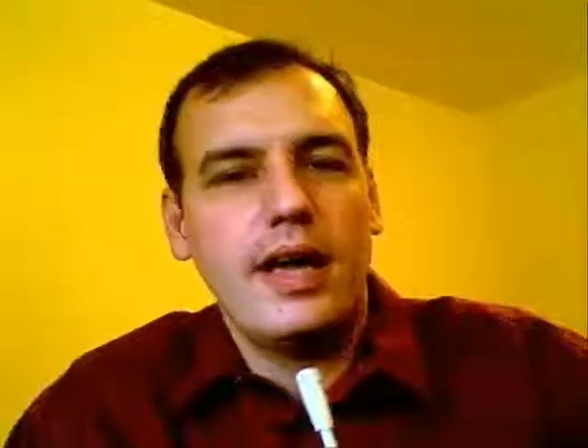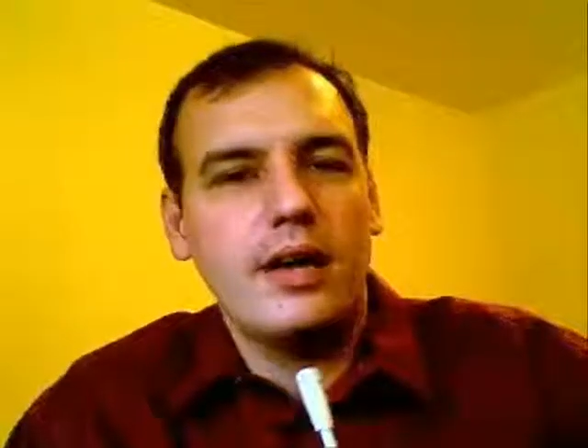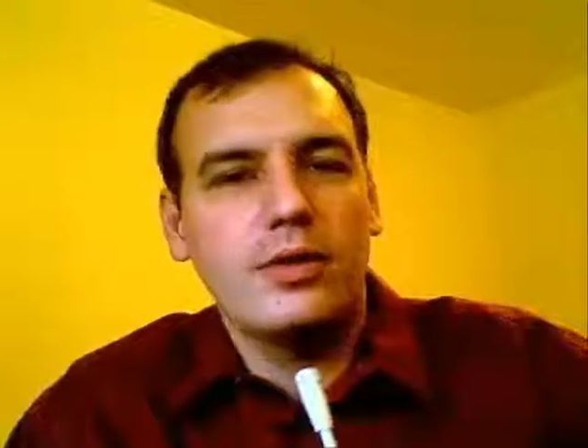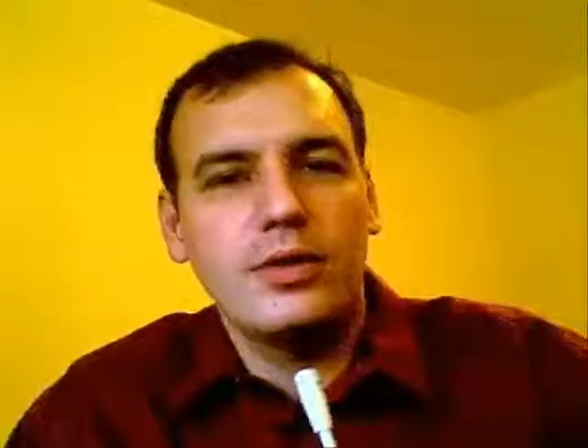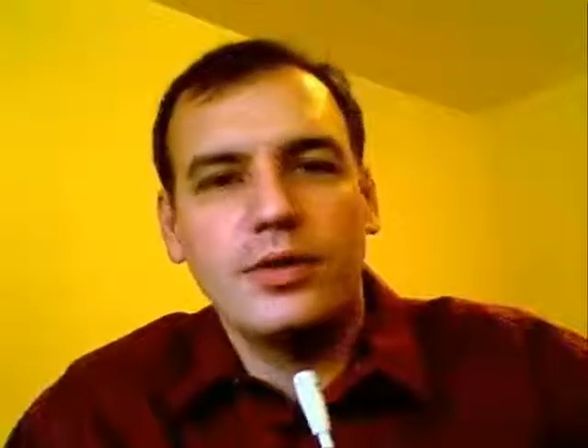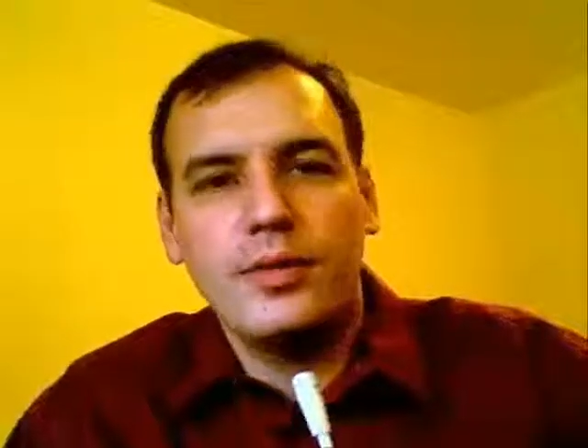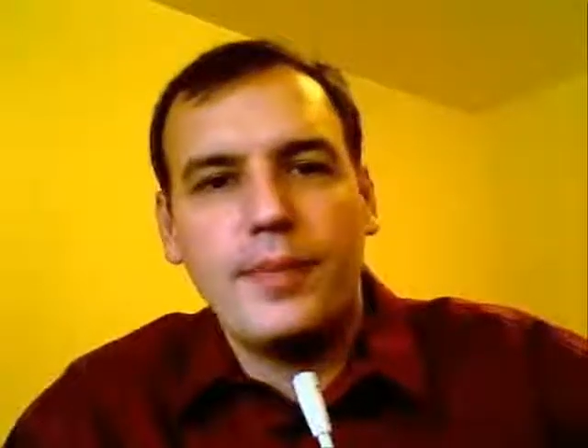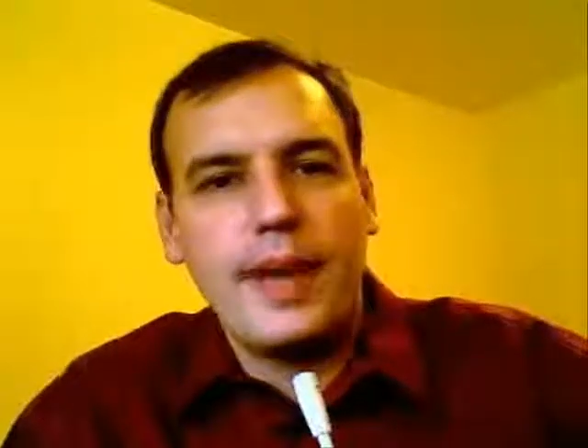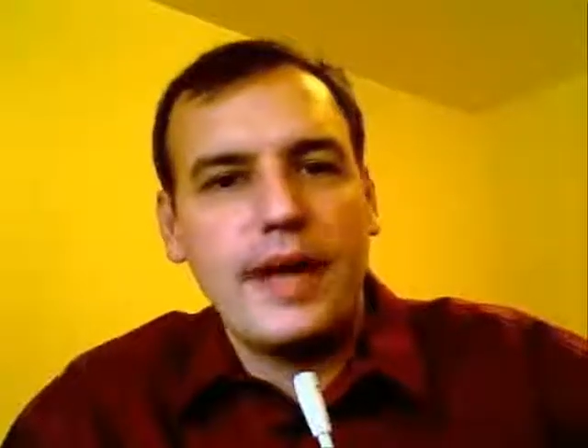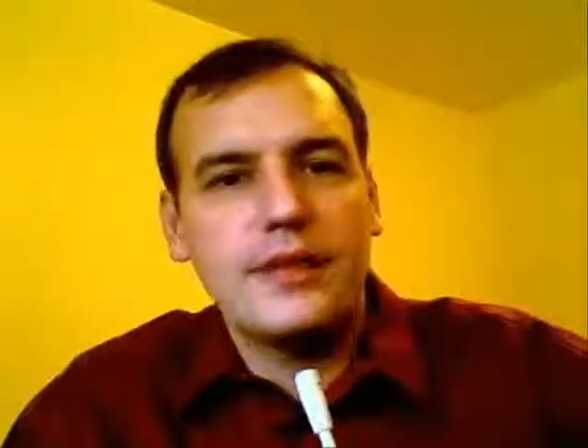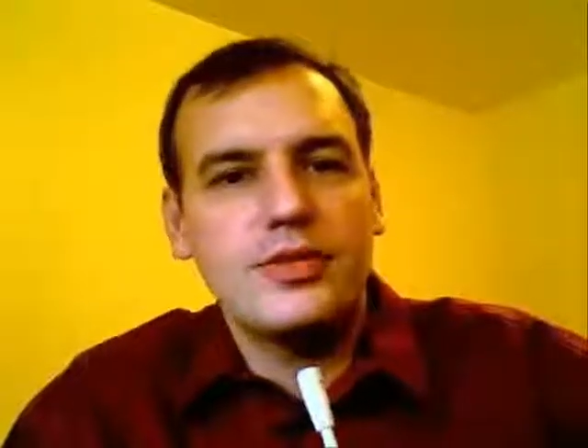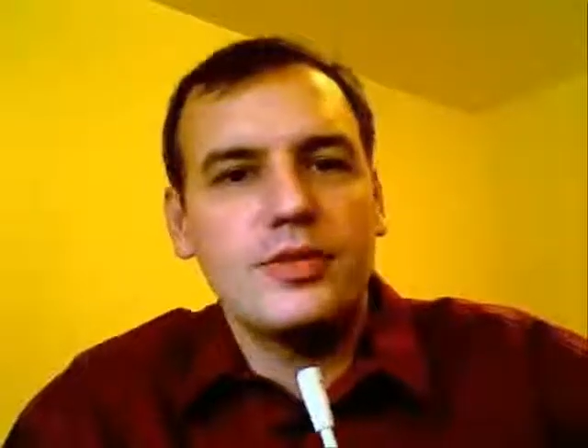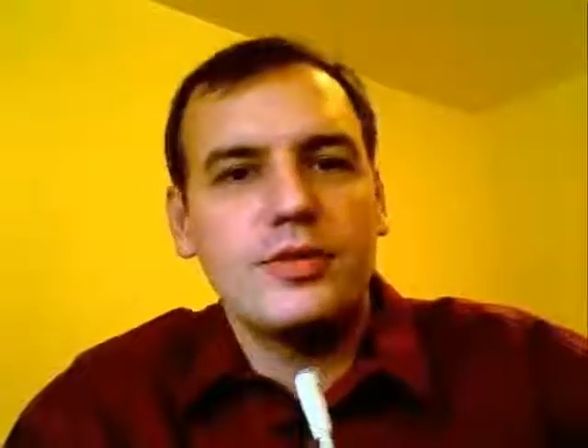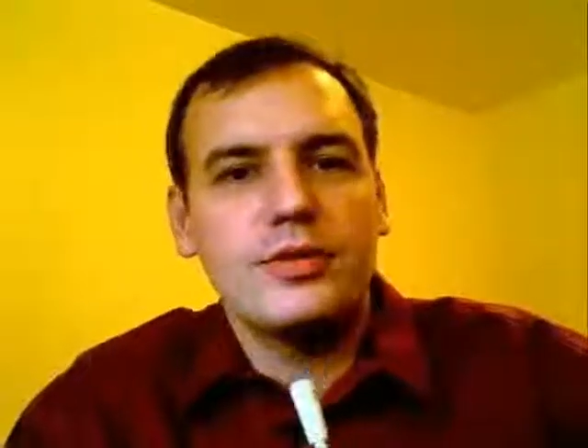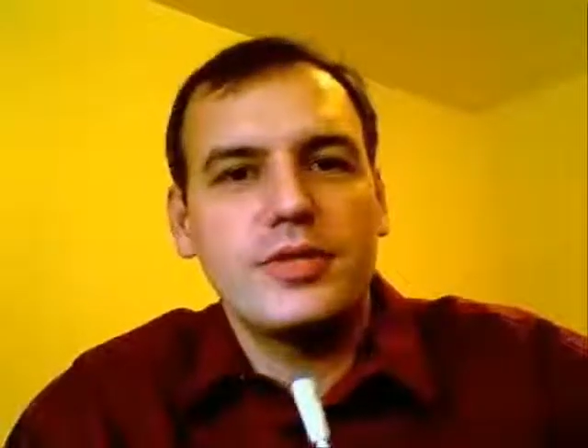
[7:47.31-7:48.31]

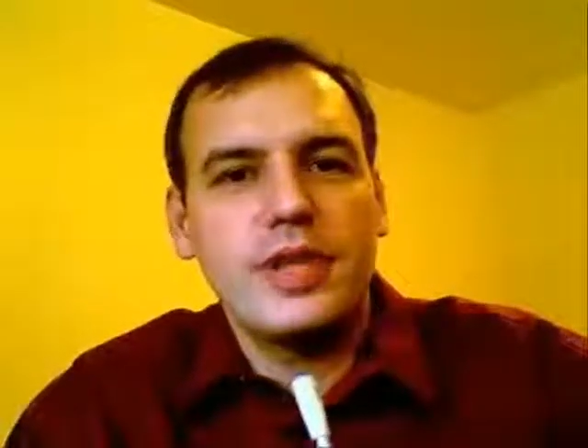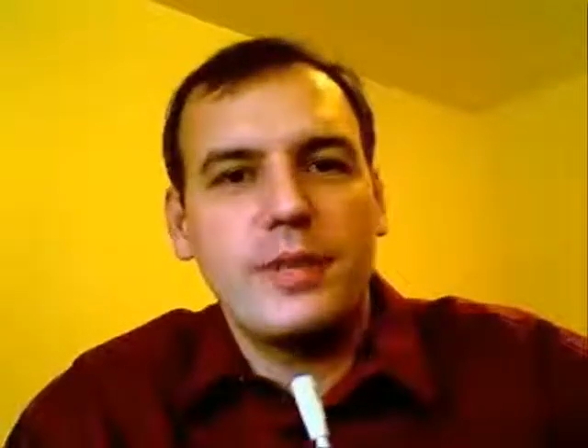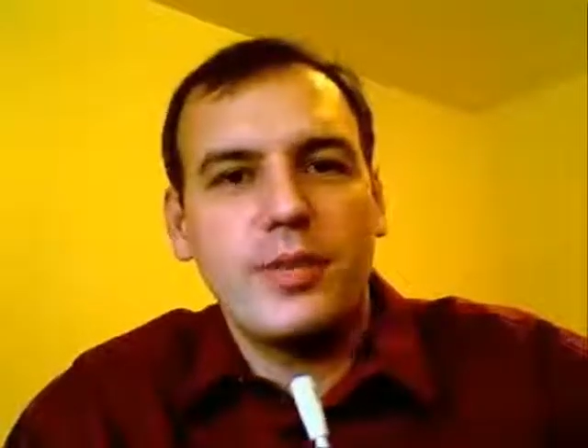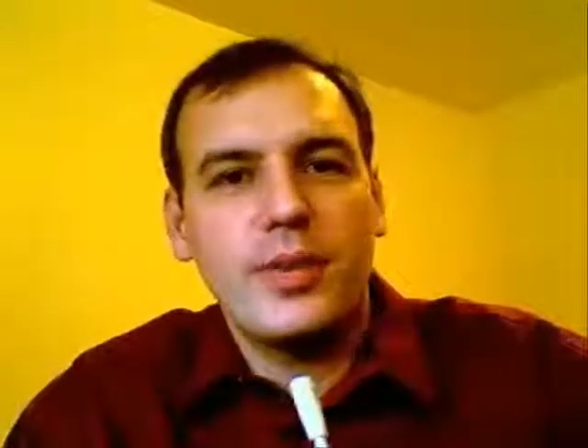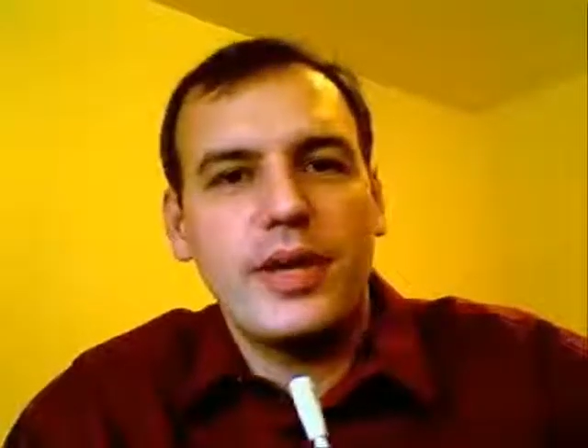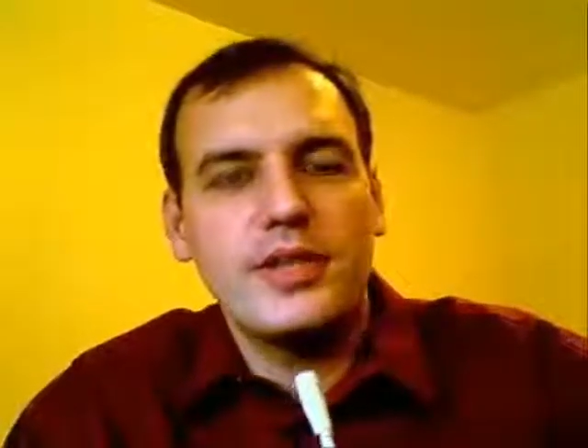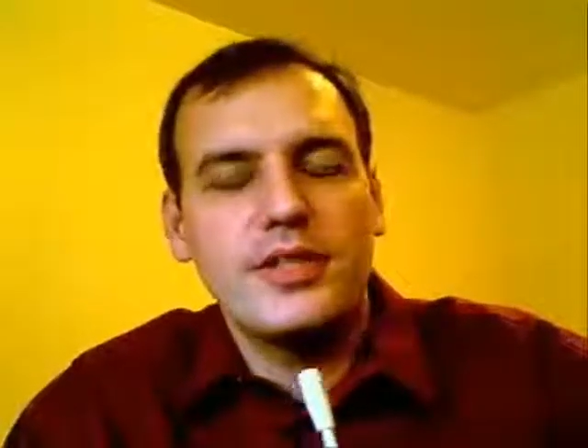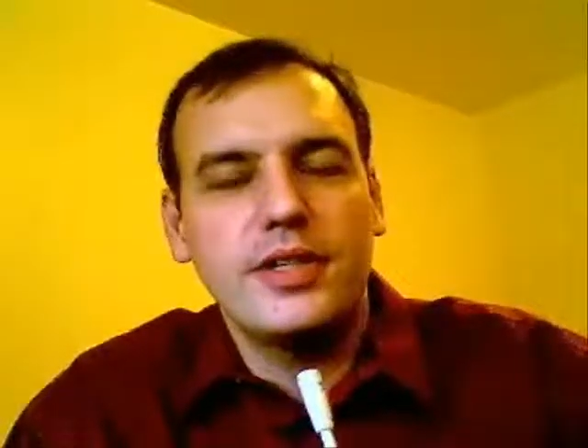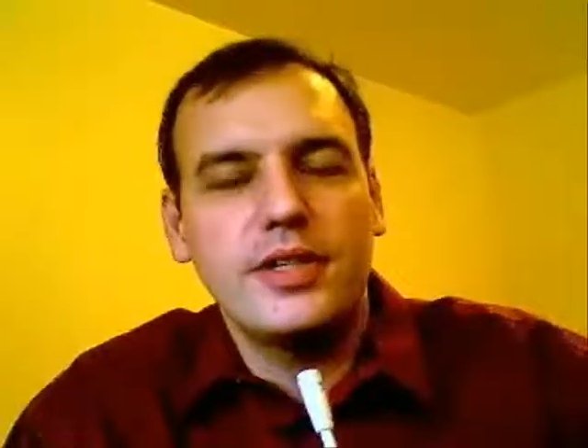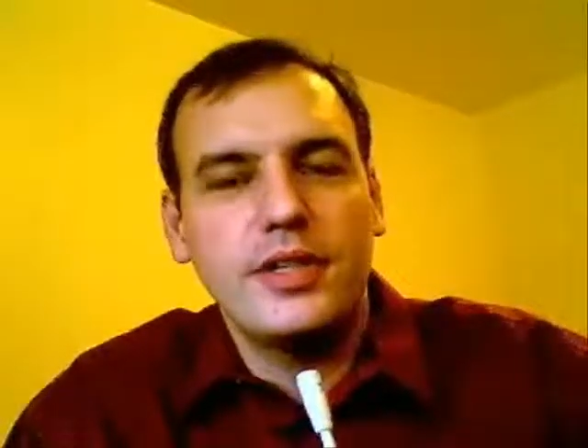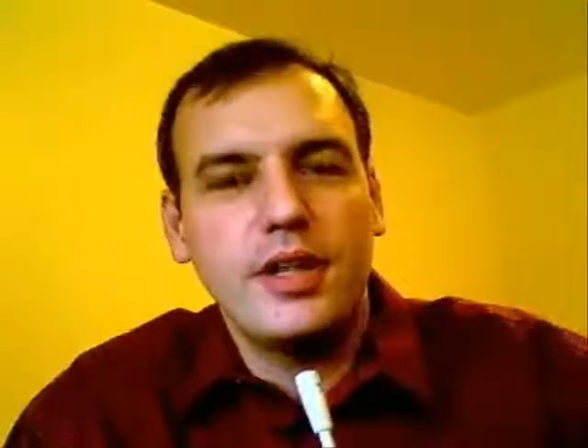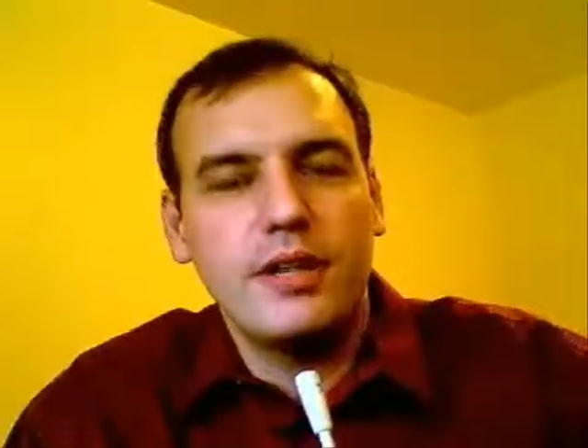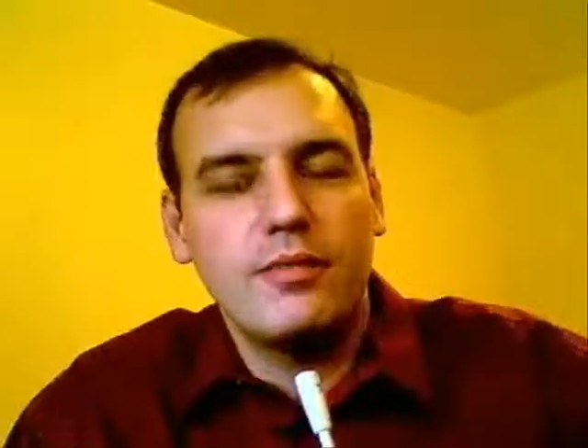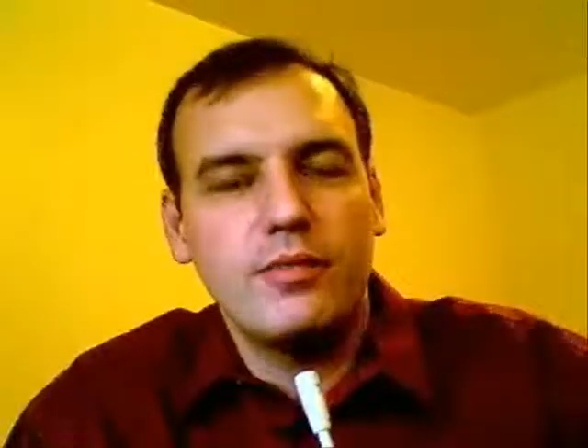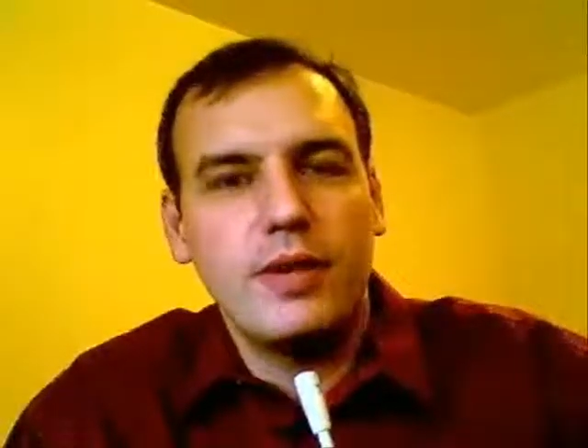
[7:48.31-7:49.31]
elder-pastor separation
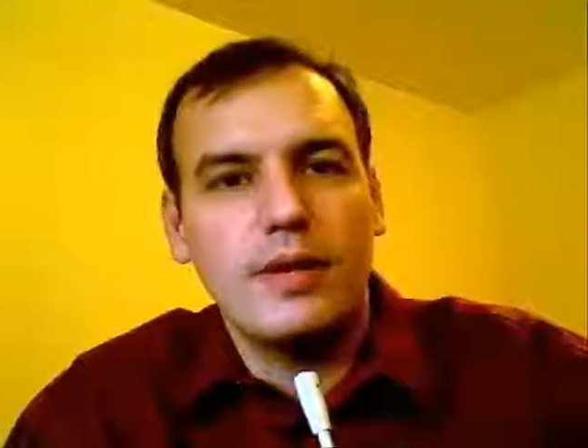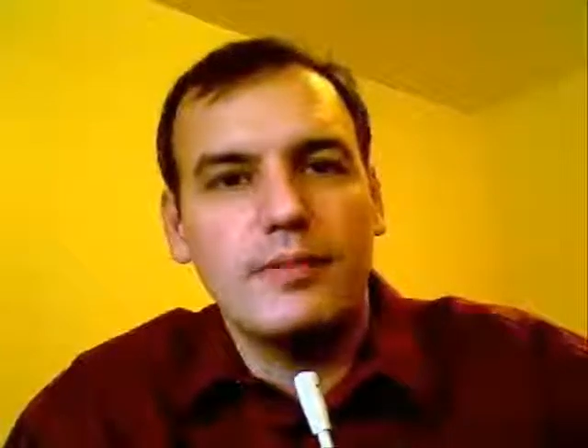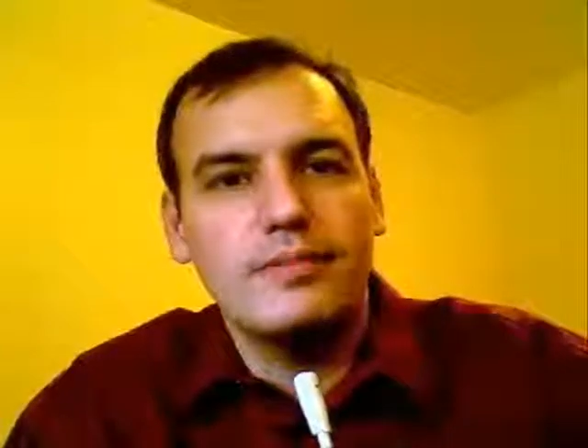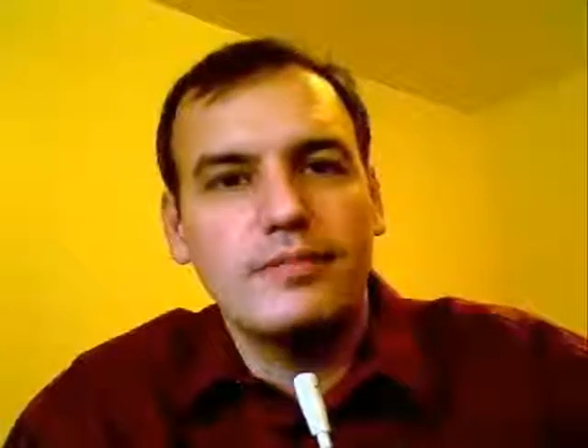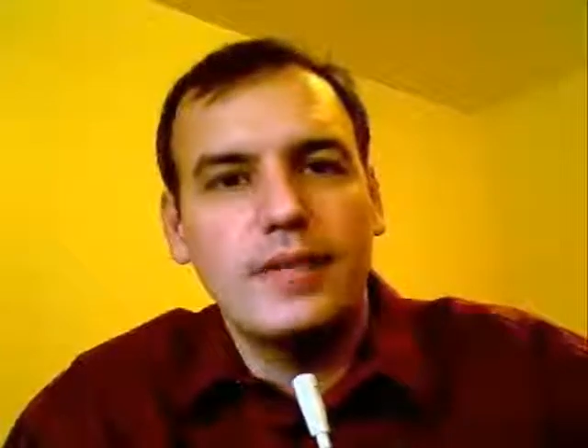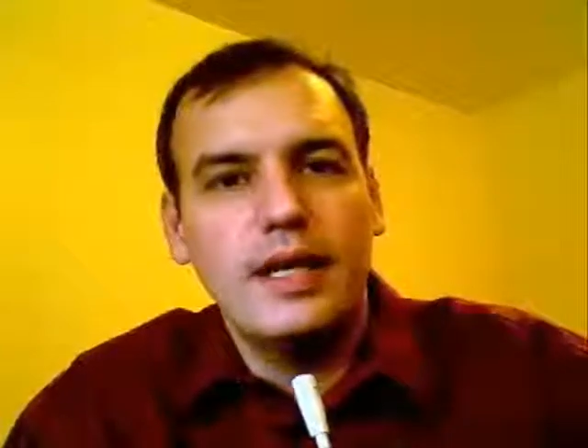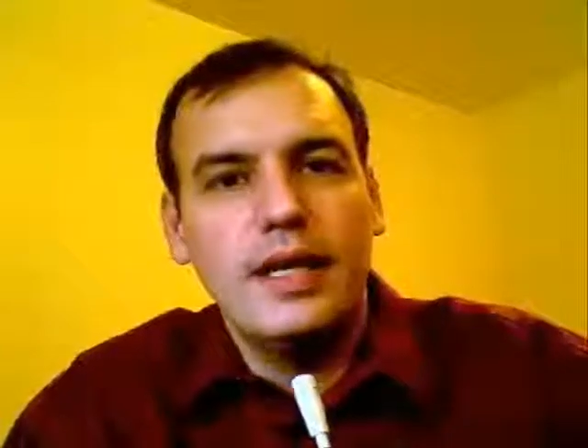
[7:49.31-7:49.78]
come from?